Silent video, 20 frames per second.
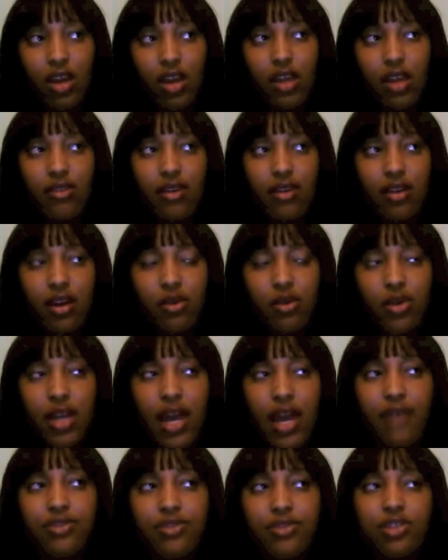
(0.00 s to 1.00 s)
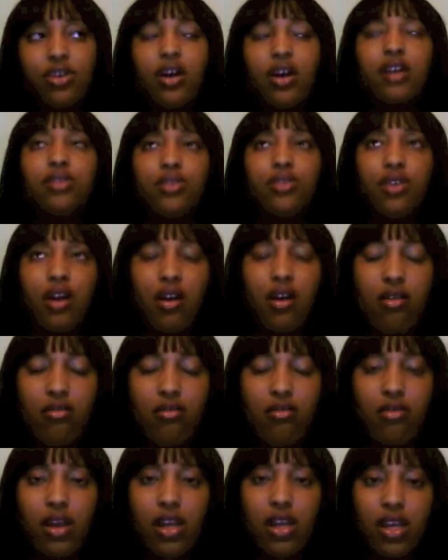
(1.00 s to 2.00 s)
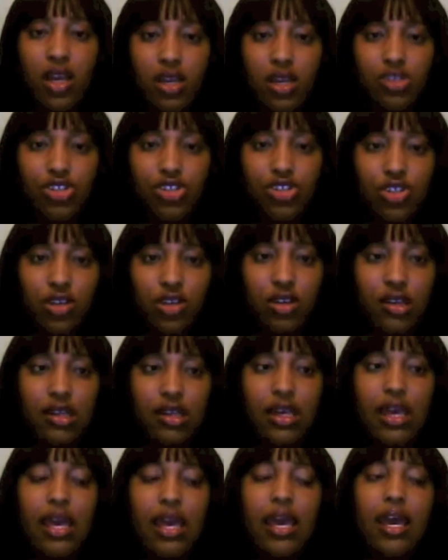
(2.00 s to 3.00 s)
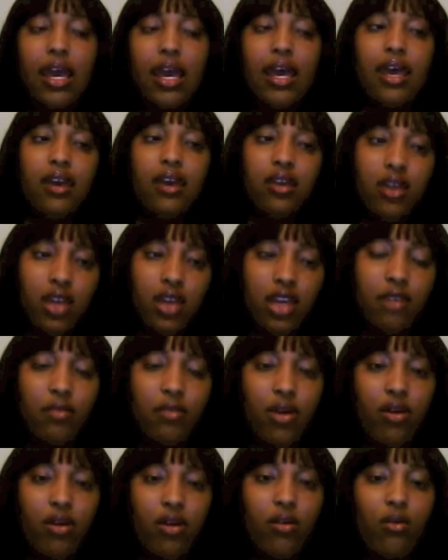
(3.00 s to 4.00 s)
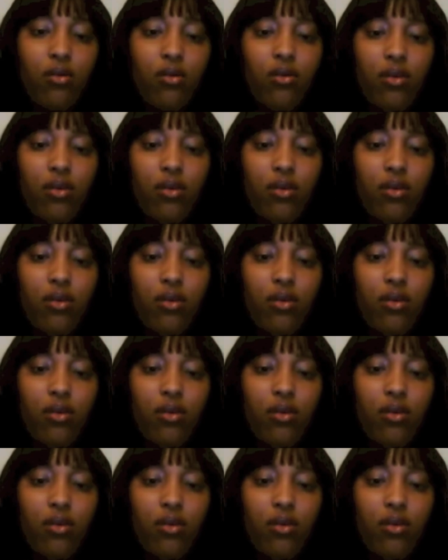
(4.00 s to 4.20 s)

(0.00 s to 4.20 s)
And then I would have to undergo radiation and chemo.